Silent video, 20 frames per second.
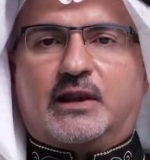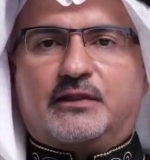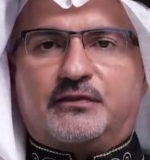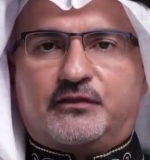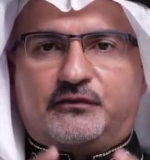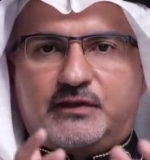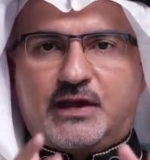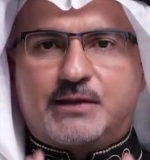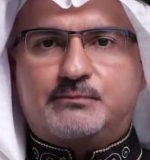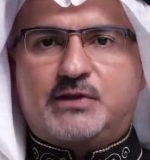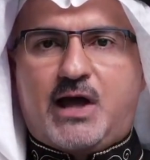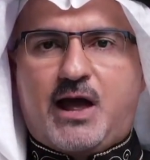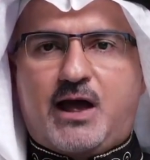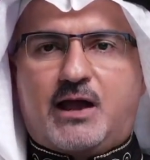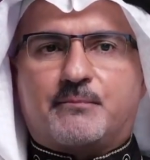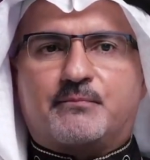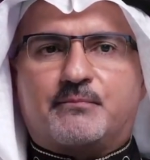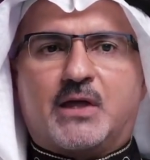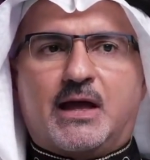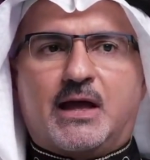And at the same
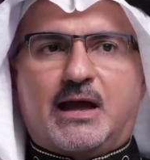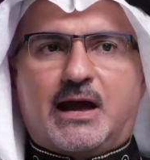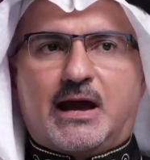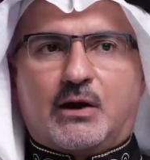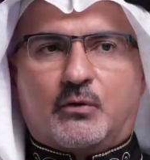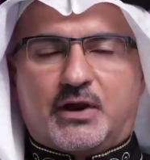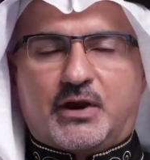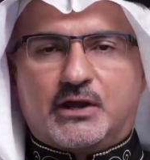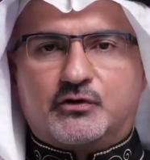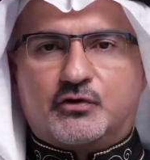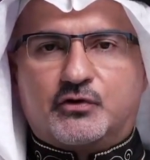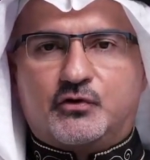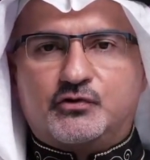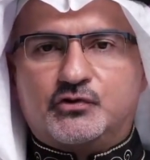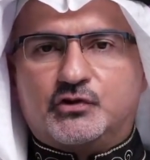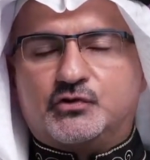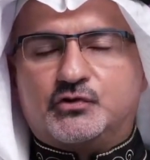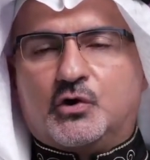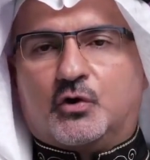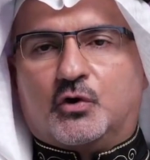time, I want to
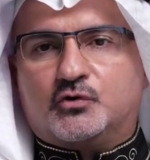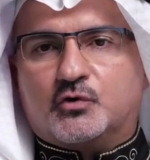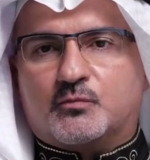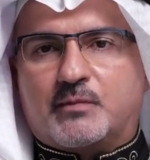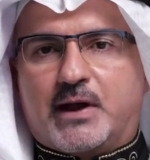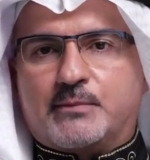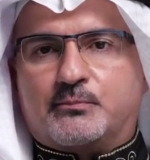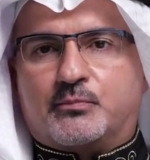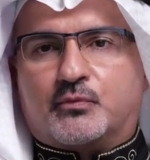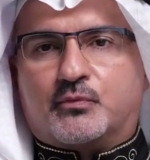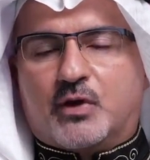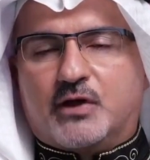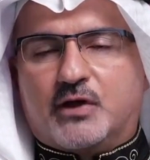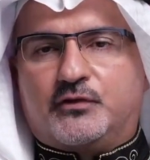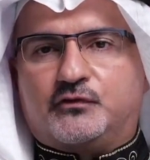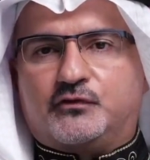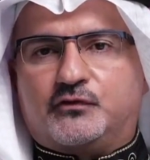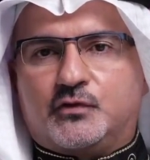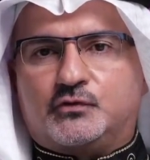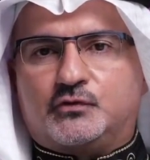encourage you to go to my
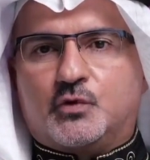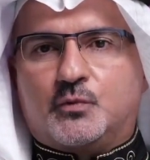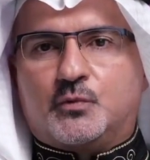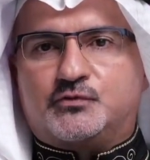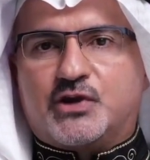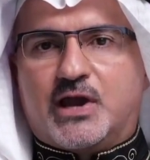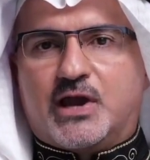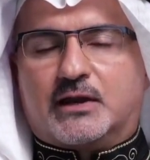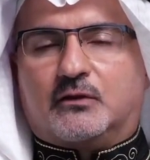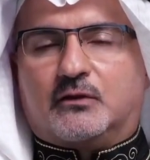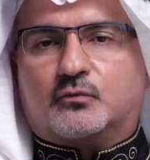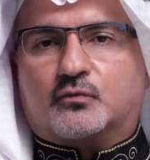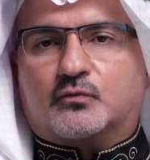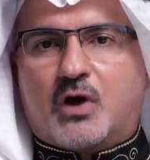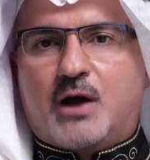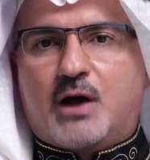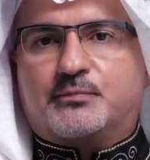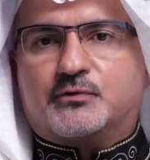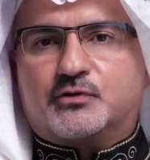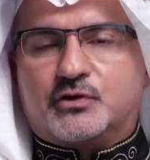brother's YouTube channel,
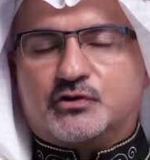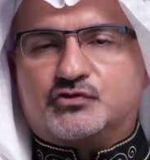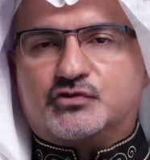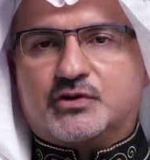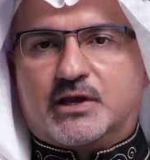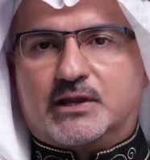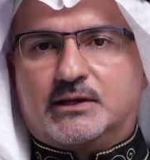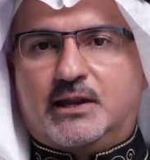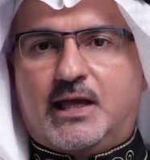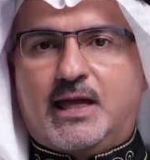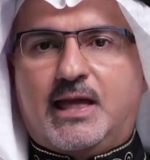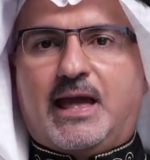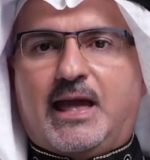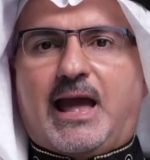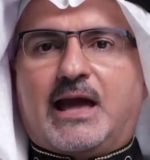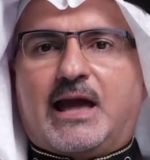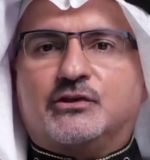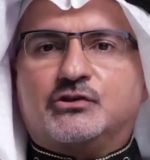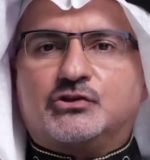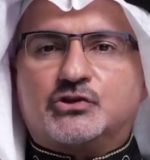Rob Christian,
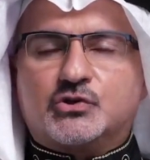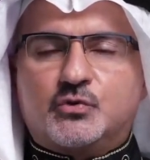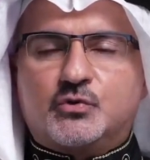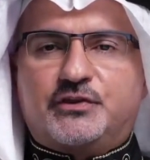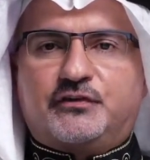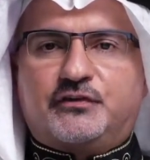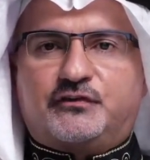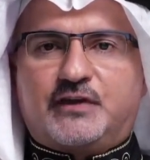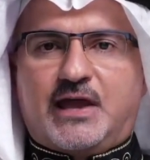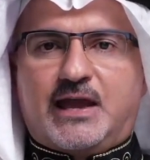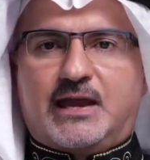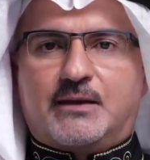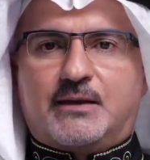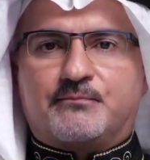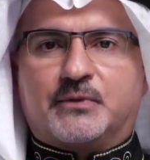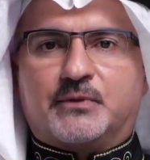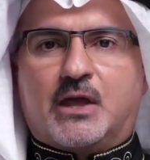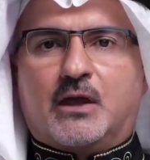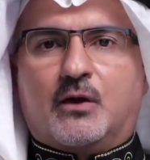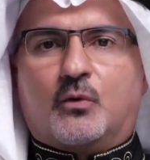and do the
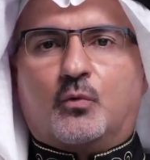same.